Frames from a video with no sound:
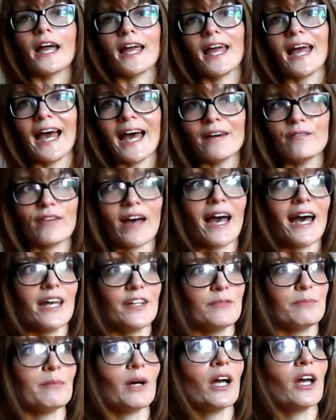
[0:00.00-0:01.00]
I have
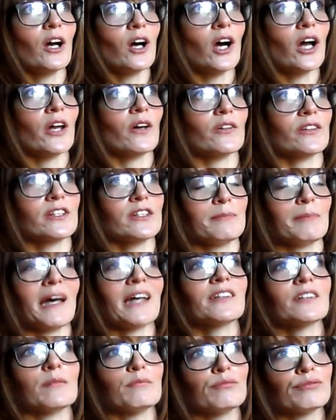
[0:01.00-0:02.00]
had my eye on this
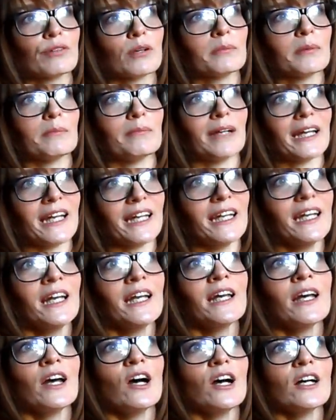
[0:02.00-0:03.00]
pattern probably,
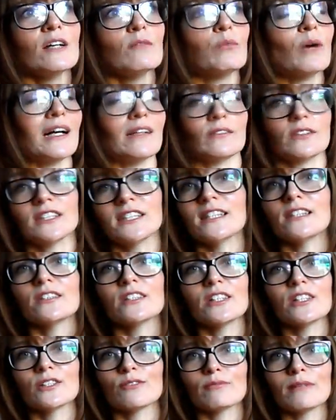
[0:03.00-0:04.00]
well,
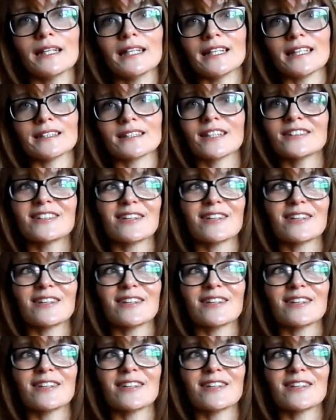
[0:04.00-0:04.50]
since its release.